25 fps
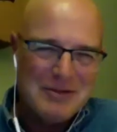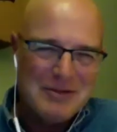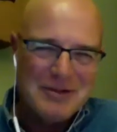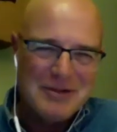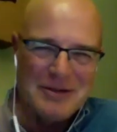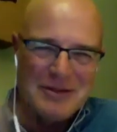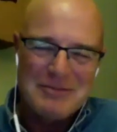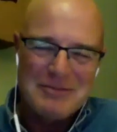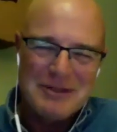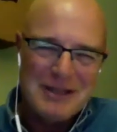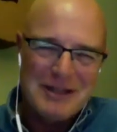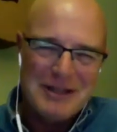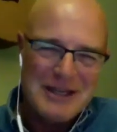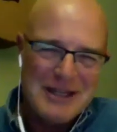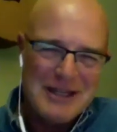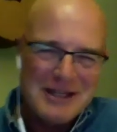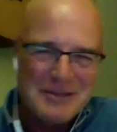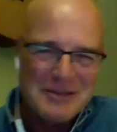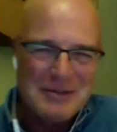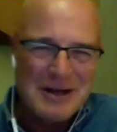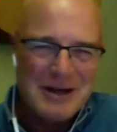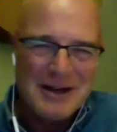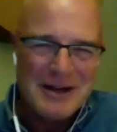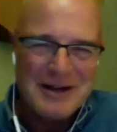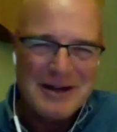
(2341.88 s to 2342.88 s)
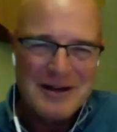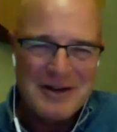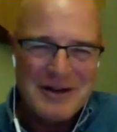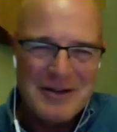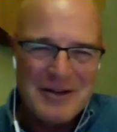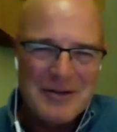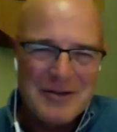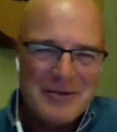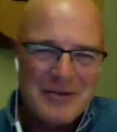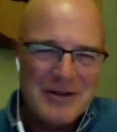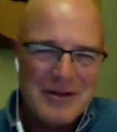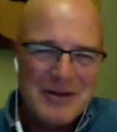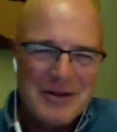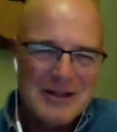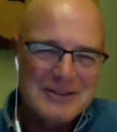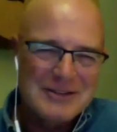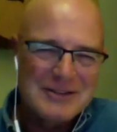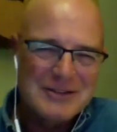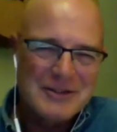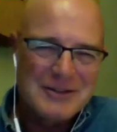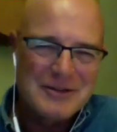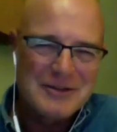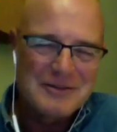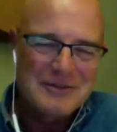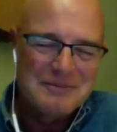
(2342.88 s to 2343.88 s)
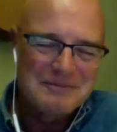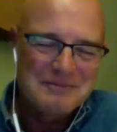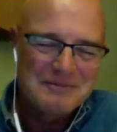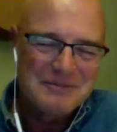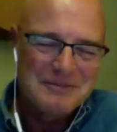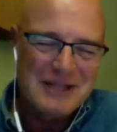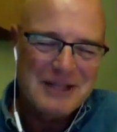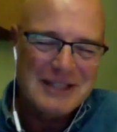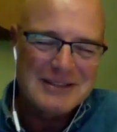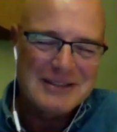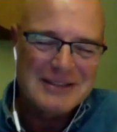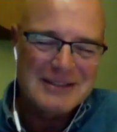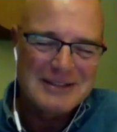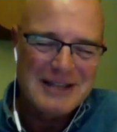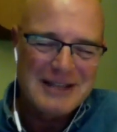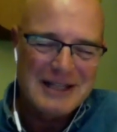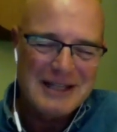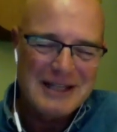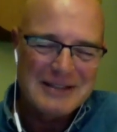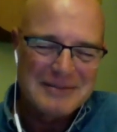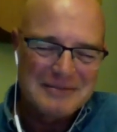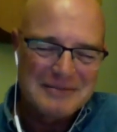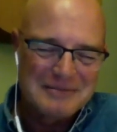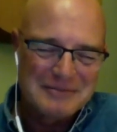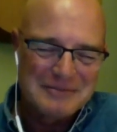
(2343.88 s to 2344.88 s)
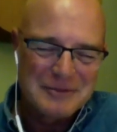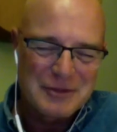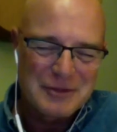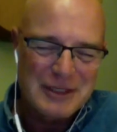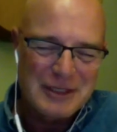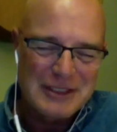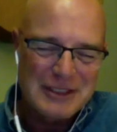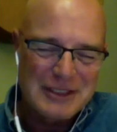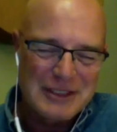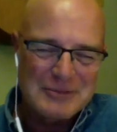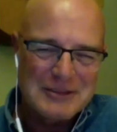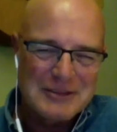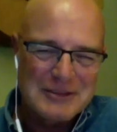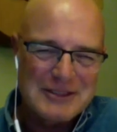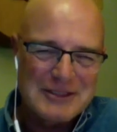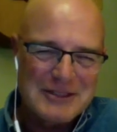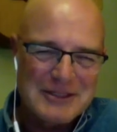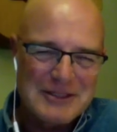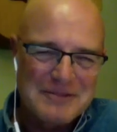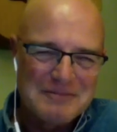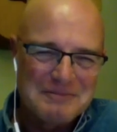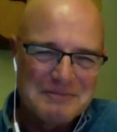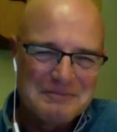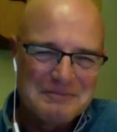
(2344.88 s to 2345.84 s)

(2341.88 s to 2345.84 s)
complain about and all the rest. That drains me some.